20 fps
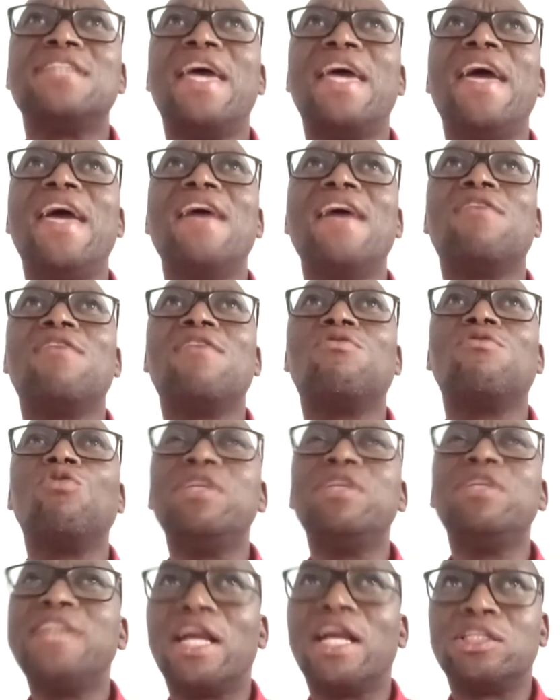a
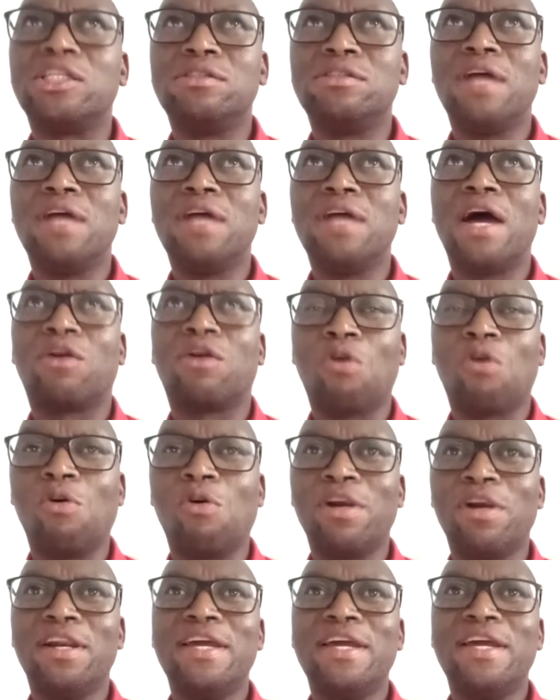crucial uh, role
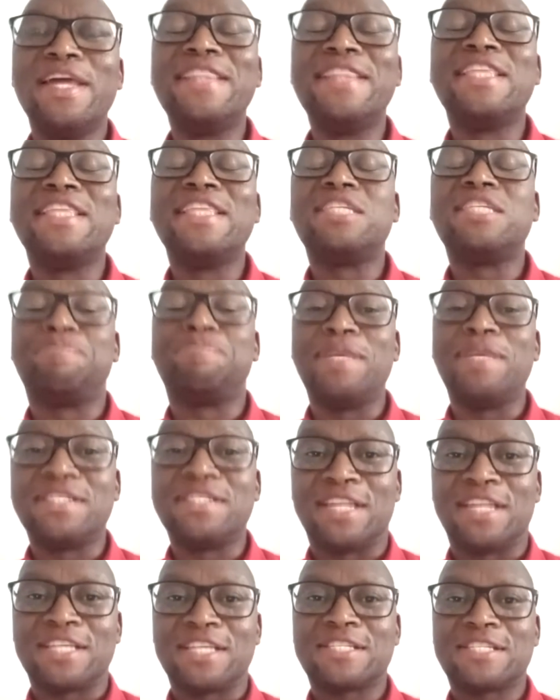in this
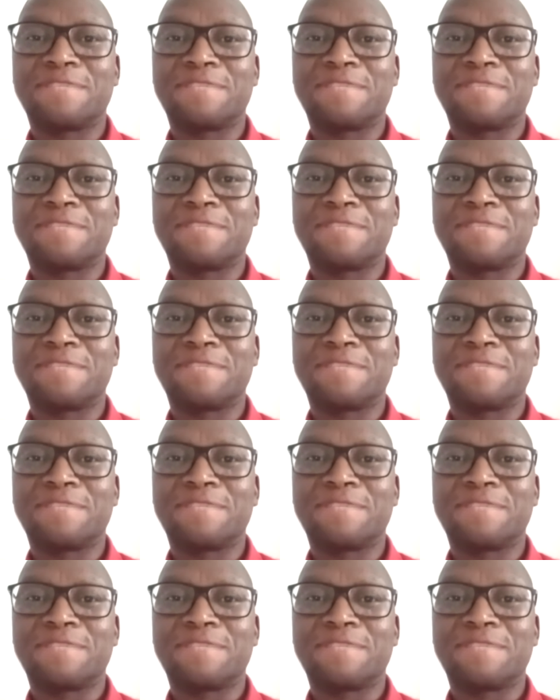business